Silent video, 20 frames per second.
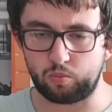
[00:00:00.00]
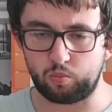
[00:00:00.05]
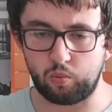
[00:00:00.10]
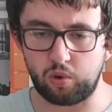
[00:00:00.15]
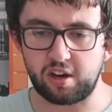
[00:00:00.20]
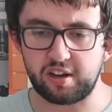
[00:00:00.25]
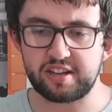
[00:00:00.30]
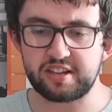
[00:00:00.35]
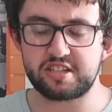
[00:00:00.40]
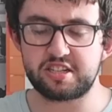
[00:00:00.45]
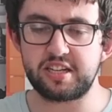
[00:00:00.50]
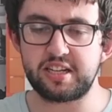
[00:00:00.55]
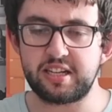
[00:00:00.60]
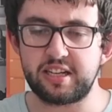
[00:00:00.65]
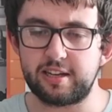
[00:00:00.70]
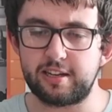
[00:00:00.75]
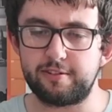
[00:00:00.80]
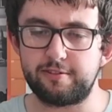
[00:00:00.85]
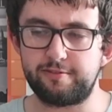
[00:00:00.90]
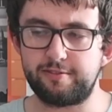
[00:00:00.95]
when I actually
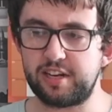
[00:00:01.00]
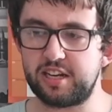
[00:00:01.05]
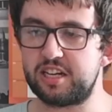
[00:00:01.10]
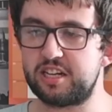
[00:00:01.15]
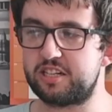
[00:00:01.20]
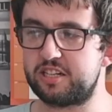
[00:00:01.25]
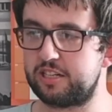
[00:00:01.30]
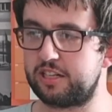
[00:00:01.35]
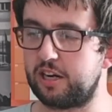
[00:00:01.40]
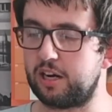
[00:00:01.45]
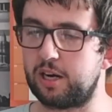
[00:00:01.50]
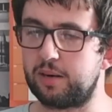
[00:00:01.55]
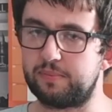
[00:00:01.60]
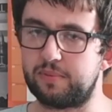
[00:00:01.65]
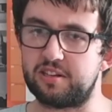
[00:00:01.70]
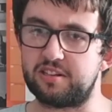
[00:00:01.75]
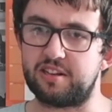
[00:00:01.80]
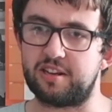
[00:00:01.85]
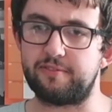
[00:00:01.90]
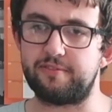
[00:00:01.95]
finish
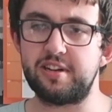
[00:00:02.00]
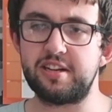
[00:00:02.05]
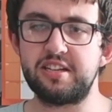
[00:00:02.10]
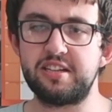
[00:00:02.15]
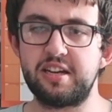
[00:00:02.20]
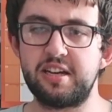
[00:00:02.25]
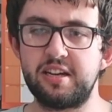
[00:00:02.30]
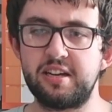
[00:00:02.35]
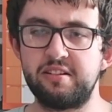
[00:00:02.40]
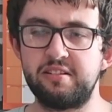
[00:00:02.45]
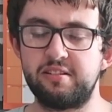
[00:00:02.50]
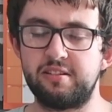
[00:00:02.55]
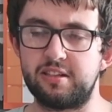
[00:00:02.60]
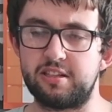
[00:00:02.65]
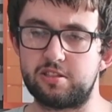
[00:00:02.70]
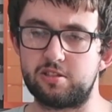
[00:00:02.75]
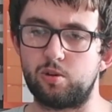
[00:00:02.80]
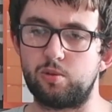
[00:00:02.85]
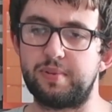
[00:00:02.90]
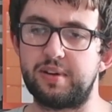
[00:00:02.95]
uploading the video and
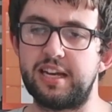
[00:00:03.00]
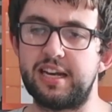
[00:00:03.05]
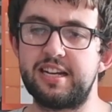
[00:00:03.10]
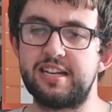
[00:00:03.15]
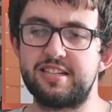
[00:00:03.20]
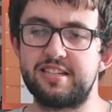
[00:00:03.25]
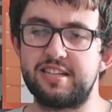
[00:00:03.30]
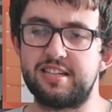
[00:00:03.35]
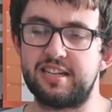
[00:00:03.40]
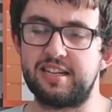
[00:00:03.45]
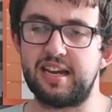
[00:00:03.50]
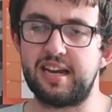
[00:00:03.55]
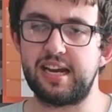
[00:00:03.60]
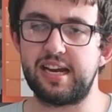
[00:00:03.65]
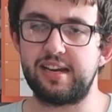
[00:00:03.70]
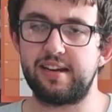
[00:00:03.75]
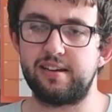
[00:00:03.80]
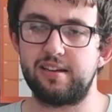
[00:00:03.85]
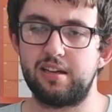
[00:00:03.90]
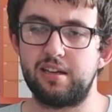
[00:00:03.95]
it's all been edited and that